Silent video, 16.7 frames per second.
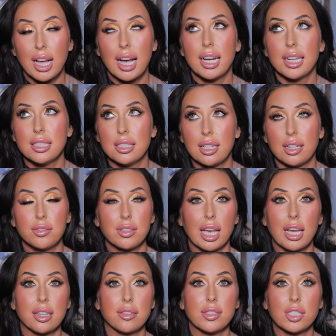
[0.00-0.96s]
I love
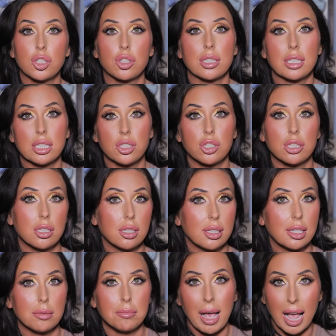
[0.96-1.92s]
kind of a
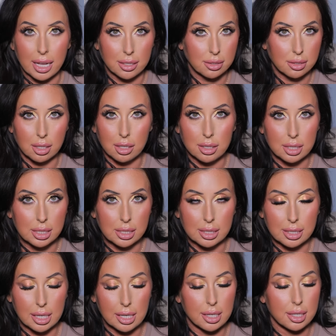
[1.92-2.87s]
traditionally masculine
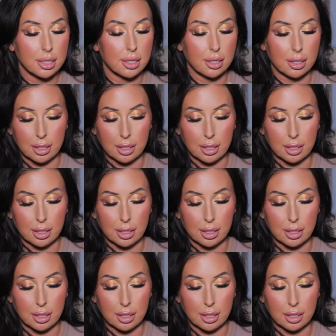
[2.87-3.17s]
scent.